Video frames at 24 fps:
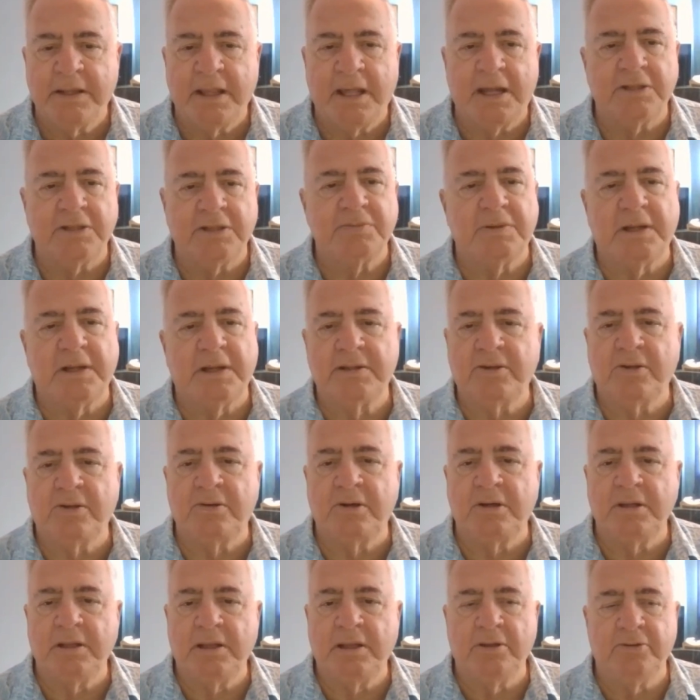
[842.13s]
That is when I
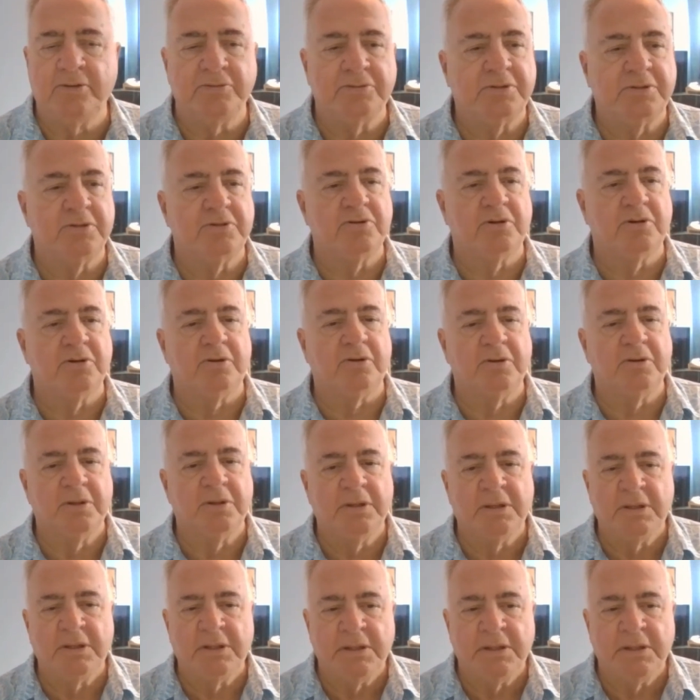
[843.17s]
totally lose control.